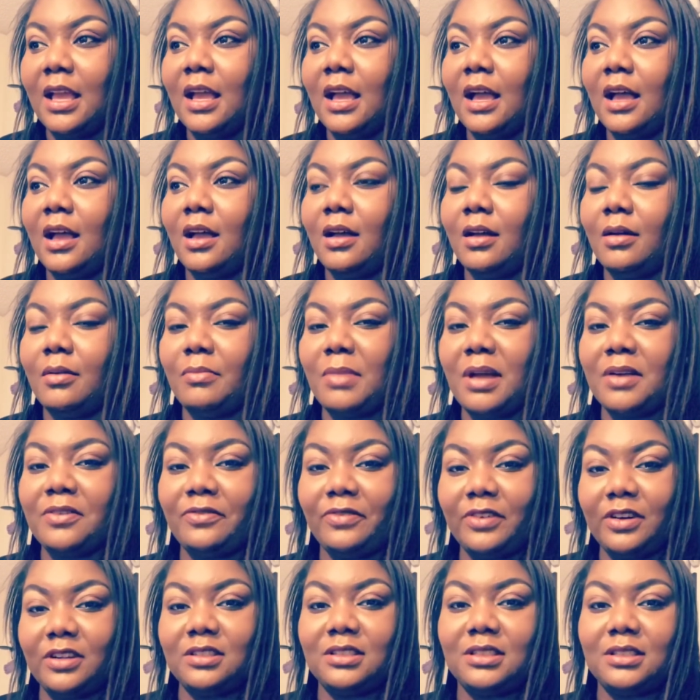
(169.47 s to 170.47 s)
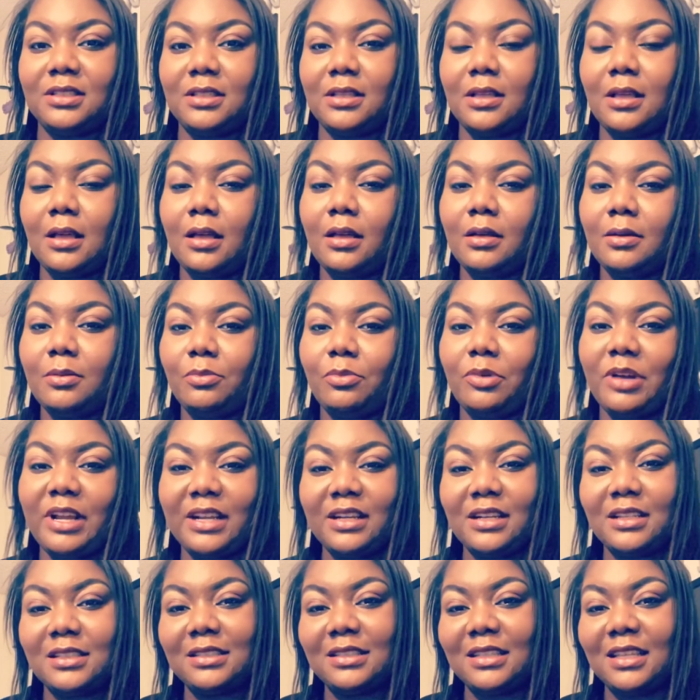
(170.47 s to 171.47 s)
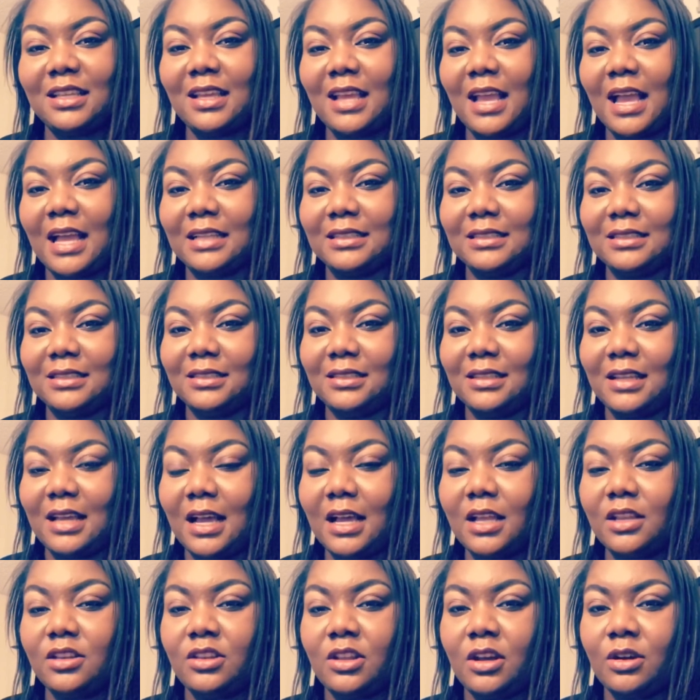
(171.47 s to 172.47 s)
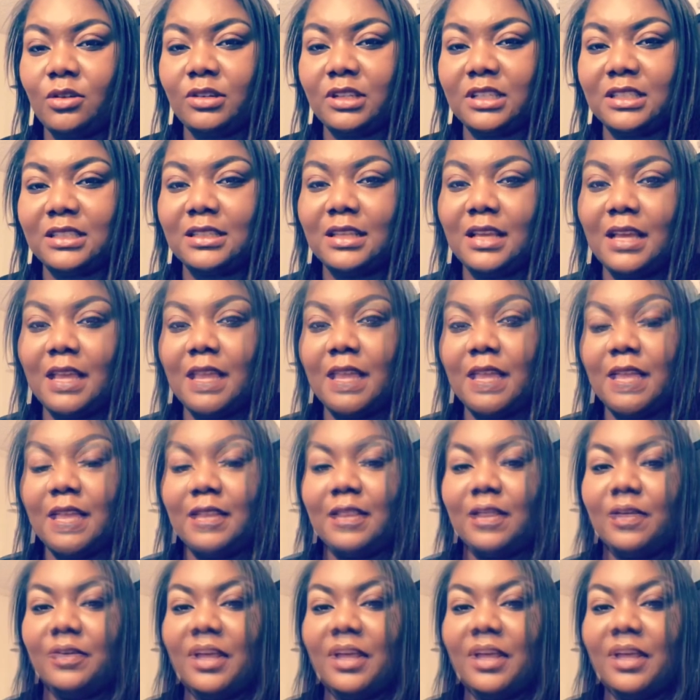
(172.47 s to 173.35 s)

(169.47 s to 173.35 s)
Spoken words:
My first pregnancy, I did not notice any.